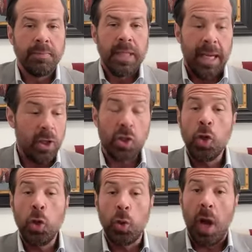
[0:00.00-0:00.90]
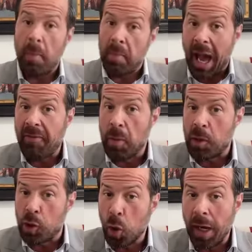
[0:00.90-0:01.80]
And he sued on behalf of
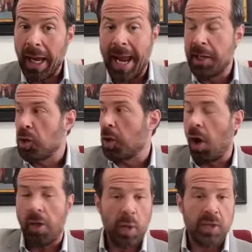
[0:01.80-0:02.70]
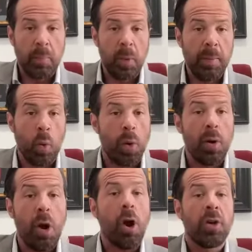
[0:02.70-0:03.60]
Missouri, and he took it all the way to the Supreme Court,
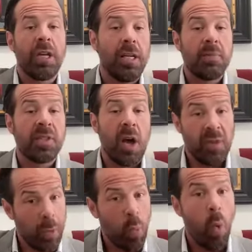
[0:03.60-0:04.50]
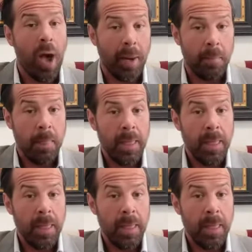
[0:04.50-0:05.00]
argued it himself, and he won.